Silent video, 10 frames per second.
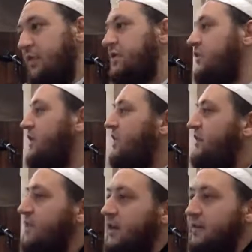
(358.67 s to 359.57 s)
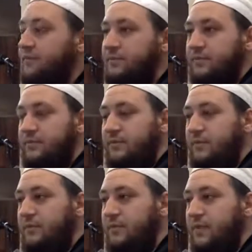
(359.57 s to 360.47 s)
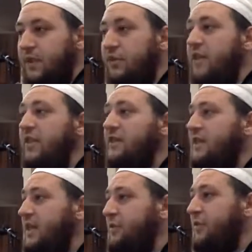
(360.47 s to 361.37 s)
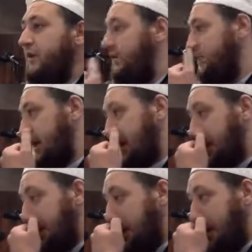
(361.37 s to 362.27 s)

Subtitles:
There is three things here. Three things here that we find in this ayah.